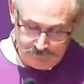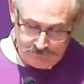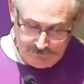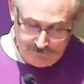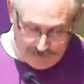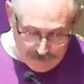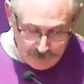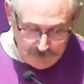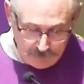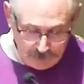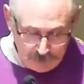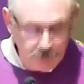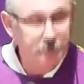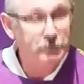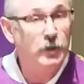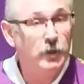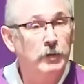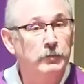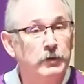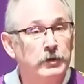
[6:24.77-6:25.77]
And that is the
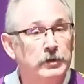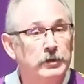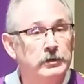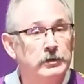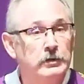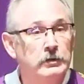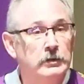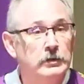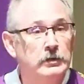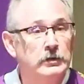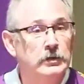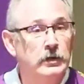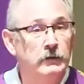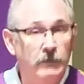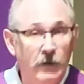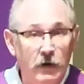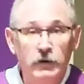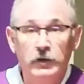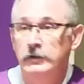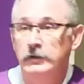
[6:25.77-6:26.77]
purpose of
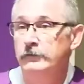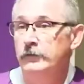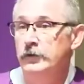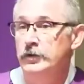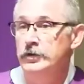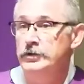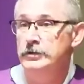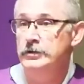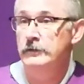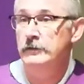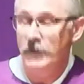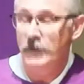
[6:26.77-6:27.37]
our conversions,